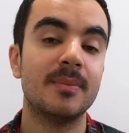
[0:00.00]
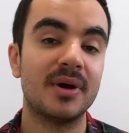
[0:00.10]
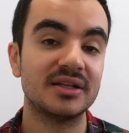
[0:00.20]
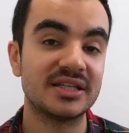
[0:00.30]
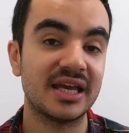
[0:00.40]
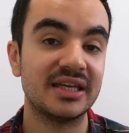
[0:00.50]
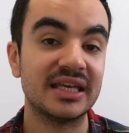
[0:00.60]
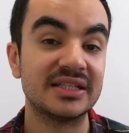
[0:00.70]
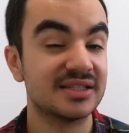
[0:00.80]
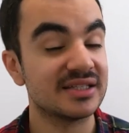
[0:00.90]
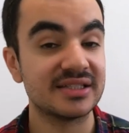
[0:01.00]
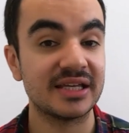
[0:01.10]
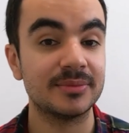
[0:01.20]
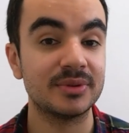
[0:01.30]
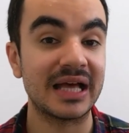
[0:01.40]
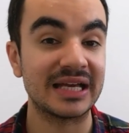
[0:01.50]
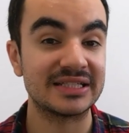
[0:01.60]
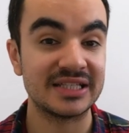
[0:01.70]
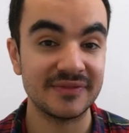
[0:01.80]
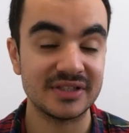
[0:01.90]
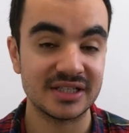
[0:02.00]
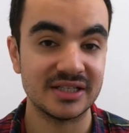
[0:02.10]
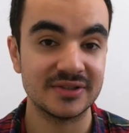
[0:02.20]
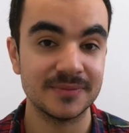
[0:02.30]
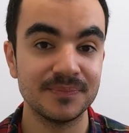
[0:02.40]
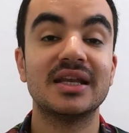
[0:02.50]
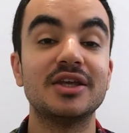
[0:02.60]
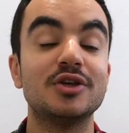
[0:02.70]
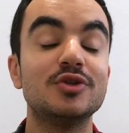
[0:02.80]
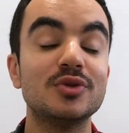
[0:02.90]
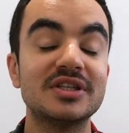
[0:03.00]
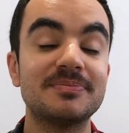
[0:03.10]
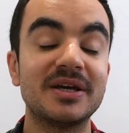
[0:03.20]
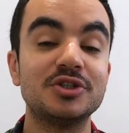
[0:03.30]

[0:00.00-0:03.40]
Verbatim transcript: partake in sustainable activities. Now, you can do this by